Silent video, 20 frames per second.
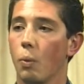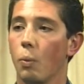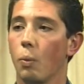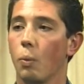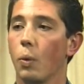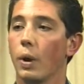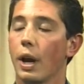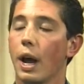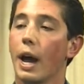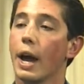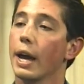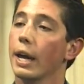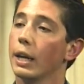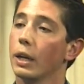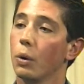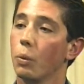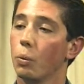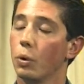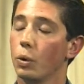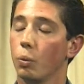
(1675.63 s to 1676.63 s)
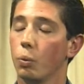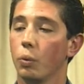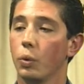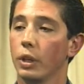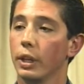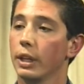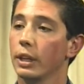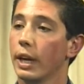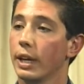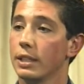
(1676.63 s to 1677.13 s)
what I would
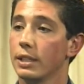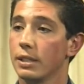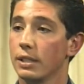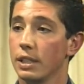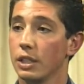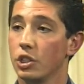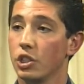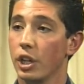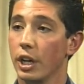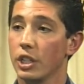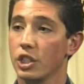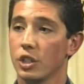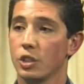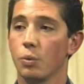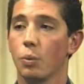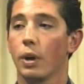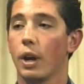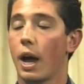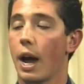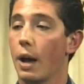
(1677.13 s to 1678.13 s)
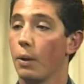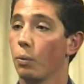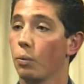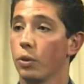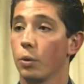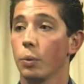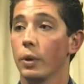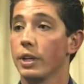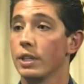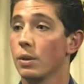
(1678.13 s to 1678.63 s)
really like to see change is what
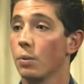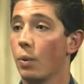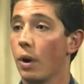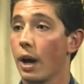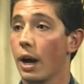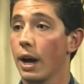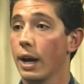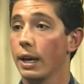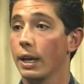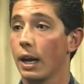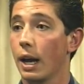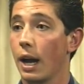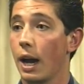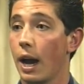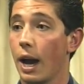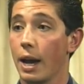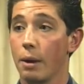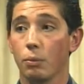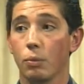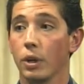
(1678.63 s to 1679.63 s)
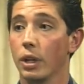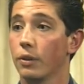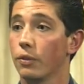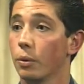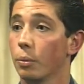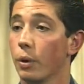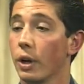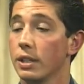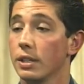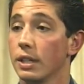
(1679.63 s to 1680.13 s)
the reason why I'm running
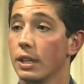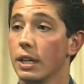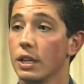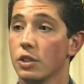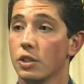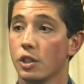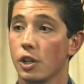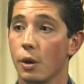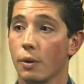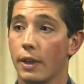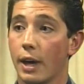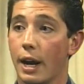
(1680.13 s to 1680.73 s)
for president is so mm-hmm.